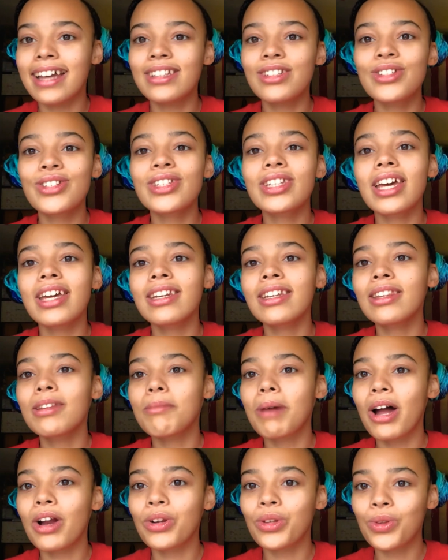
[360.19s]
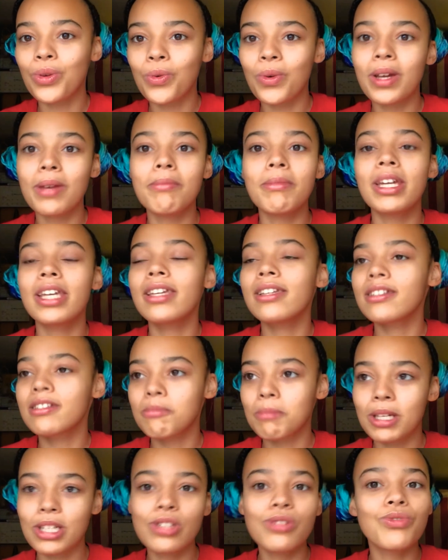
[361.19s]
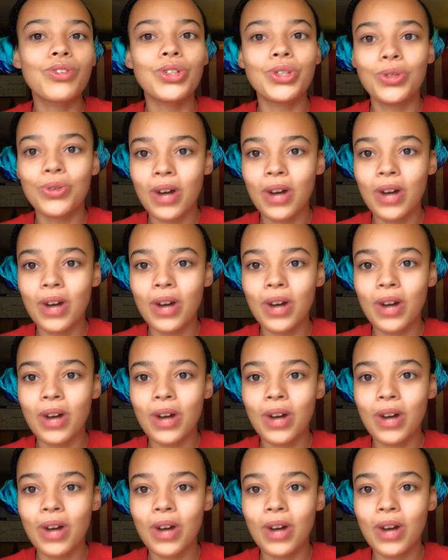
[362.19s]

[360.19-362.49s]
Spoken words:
Just getting them out of the way, making space for new